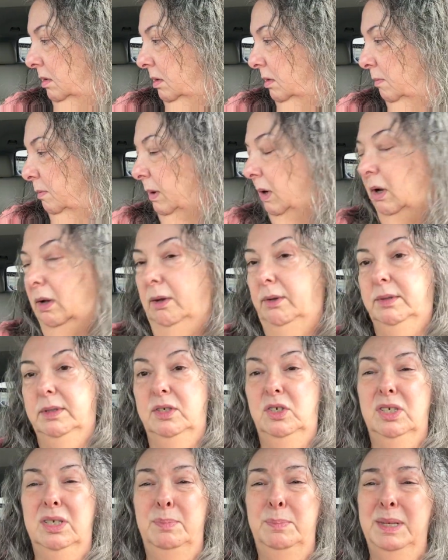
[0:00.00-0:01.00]
balls
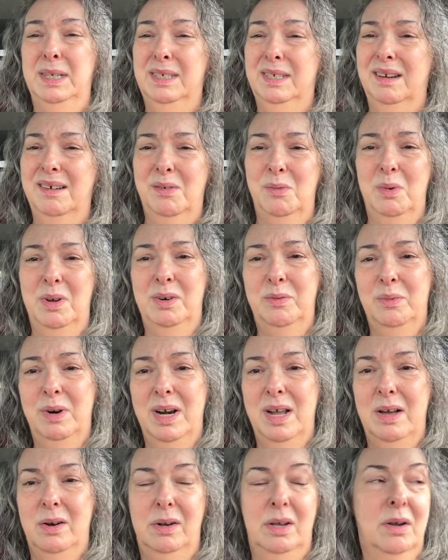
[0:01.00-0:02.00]
just because I don't want to run
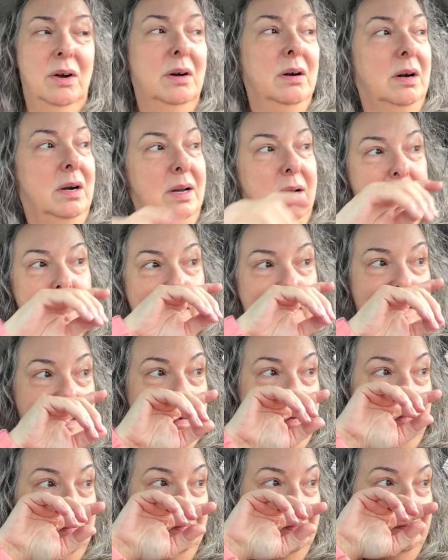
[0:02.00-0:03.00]
out of yarn.
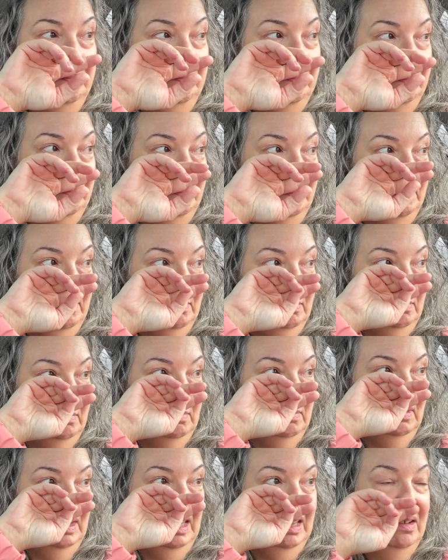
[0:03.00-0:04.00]

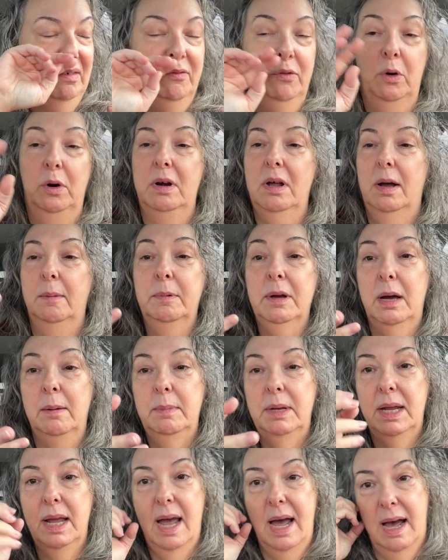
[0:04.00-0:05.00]
Um, for an
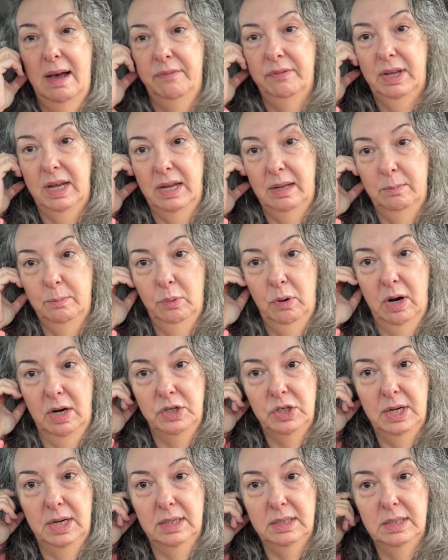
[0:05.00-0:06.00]
upcoming Afghan
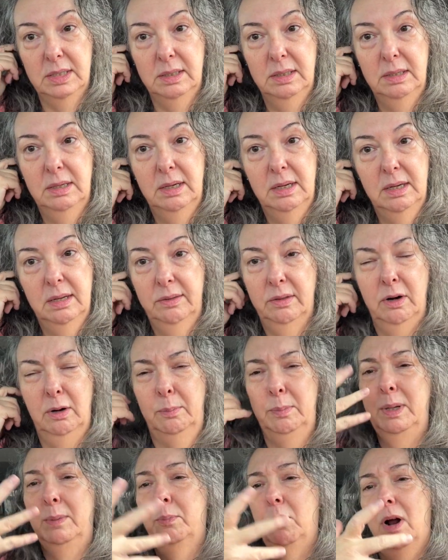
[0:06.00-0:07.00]
project, that'll
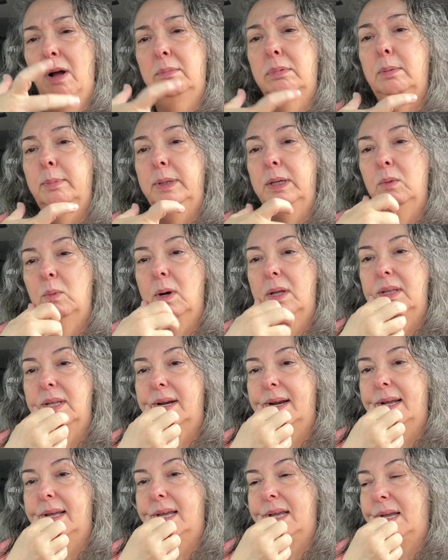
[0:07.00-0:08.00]
be probably one that
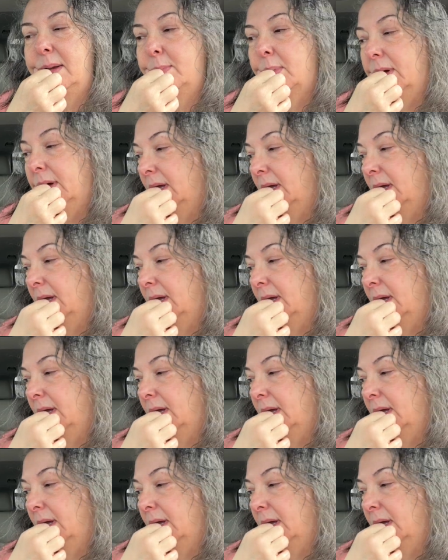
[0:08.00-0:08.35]
I keep.